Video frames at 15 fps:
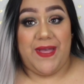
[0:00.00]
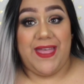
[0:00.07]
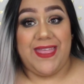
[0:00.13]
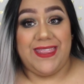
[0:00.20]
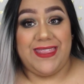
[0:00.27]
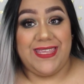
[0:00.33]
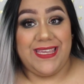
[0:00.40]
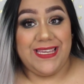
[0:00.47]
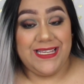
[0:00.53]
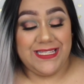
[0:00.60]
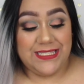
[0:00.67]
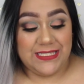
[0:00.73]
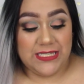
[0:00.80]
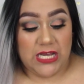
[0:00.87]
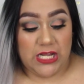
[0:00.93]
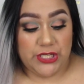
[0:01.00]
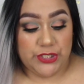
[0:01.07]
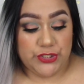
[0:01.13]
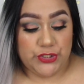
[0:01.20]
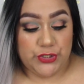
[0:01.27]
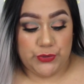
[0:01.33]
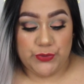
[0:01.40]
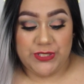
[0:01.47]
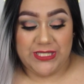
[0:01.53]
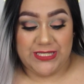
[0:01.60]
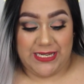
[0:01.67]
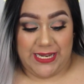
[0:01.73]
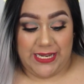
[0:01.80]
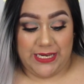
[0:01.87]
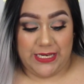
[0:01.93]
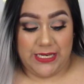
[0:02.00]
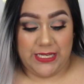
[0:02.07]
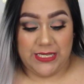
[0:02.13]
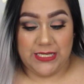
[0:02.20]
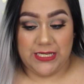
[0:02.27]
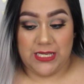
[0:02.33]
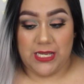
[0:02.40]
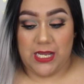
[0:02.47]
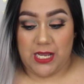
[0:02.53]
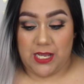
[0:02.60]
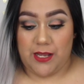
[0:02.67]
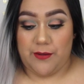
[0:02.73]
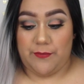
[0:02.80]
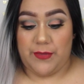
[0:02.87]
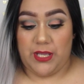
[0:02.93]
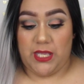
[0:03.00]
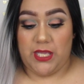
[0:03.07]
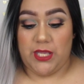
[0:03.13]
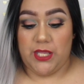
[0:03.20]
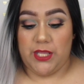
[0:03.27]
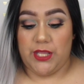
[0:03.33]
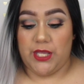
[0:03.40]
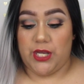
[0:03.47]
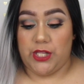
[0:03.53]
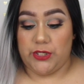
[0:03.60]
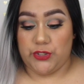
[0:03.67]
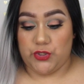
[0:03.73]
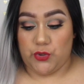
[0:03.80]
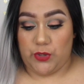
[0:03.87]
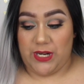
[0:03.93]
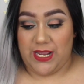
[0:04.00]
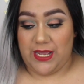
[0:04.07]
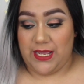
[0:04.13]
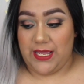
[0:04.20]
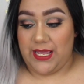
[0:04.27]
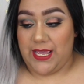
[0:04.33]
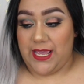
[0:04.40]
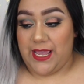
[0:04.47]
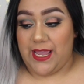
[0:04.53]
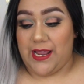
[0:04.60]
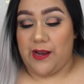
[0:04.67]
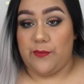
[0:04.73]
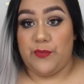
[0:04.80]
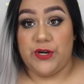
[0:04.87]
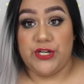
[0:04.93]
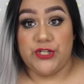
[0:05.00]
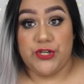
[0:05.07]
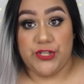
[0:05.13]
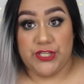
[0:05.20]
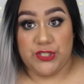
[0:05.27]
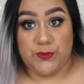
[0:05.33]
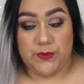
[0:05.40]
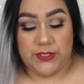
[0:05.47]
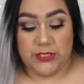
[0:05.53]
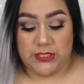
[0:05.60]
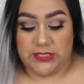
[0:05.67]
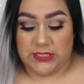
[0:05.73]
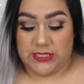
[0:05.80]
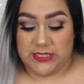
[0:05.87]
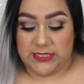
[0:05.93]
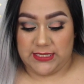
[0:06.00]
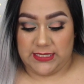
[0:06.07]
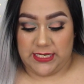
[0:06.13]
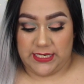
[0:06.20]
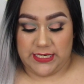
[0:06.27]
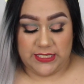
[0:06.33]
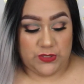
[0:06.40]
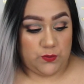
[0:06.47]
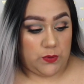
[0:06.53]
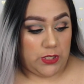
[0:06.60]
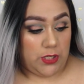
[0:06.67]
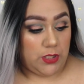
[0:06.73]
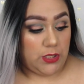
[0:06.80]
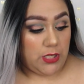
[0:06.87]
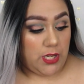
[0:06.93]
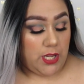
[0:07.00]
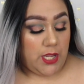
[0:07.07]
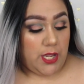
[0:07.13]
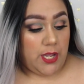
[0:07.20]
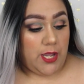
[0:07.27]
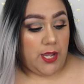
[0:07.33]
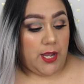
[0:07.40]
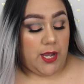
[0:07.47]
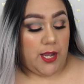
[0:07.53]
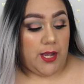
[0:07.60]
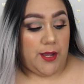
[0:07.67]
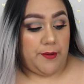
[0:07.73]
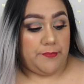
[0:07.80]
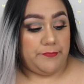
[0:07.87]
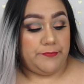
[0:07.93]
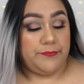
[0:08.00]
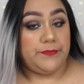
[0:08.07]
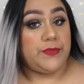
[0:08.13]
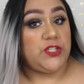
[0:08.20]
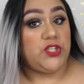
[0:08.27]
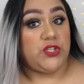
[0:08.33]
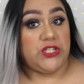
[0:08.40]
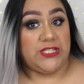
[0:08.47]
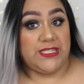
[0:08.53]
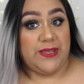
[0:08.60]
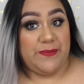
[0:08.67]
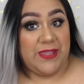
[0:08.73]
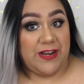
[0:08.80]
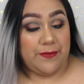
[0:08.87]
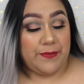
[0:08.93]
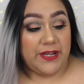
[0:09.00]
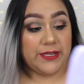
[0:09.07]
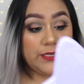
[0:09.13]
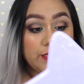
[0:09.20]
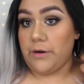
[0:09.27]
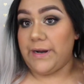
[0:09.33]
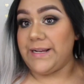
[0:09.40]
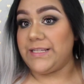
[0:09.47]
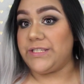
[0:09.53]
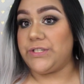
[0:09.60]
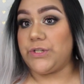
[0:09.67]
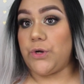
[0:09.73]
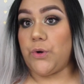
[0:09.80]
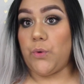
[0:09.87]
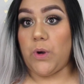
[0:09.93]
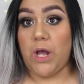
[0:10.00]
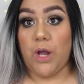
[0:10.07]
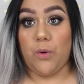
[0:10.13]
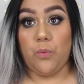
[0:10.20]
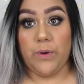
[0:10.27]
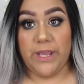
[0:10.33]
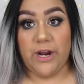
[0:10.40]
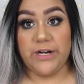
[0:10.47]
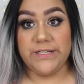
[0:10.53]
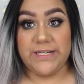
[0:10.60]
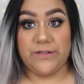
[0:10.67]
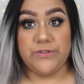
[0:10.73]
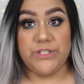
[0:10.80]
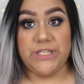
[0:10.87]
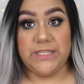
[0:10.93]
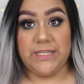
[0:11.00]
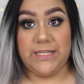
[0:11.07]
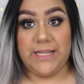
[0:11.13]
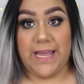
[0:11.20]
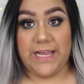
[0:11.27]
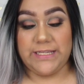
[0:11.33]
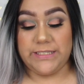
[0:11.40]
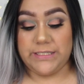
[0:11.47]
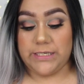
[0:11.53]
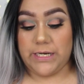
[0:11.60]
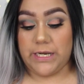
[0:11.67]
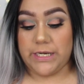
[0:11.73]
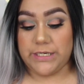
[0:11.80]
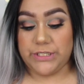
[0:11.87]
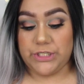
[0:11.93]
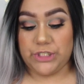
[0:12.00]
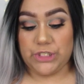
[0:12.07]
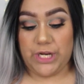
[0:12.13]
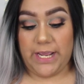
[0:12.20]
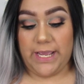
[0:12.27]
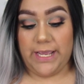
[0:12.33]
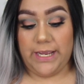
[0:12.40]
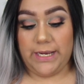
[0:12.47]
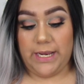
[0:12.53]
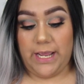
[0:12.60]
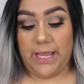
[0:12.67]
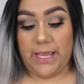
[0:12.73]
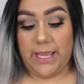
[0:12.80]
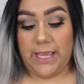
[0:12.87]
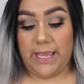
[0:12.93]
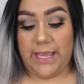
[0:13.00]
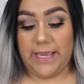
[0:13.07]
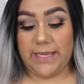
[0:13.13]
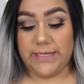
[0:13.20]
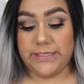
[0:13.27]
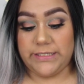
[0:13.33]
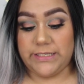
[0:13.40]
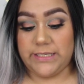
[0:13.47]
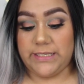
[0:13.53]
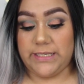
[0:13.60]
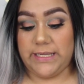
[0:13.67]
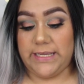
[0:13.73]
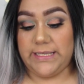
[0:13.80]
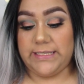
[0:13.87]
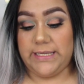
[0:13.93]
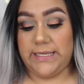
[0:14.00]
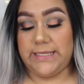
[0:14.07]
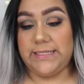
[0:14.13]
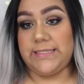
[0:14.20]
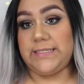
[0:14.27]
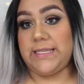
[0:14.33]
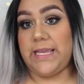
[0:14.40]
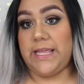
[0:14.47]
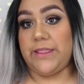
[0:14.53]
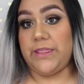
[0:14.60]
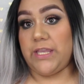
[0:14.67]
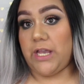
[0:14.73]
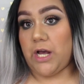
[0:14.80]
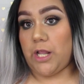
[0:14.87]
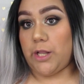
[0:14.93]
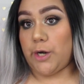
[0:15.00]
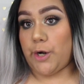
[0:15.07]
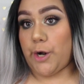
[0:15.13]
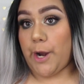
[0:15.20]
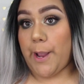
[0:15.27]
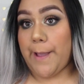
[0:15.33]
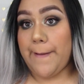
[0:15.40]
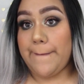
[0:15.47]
These colors do stain. The color Chola, and I'm pretty sure this one is gonna stain as well. So just keep that in mind. Alright, so we are down to the last shade, and it is in the color